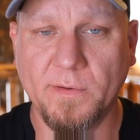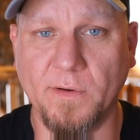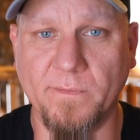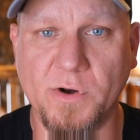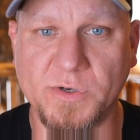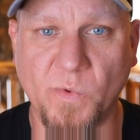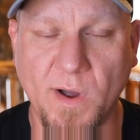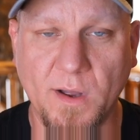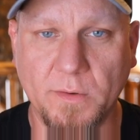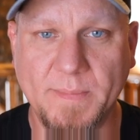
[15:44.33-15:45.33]
conversion
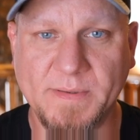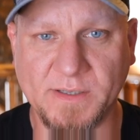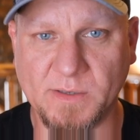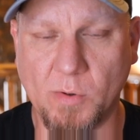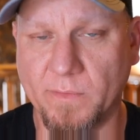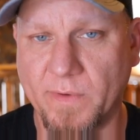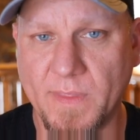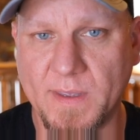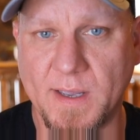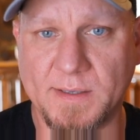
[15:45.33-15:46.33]
where all websites are mobile
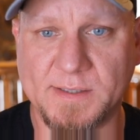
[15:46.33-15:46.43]
friendly yet.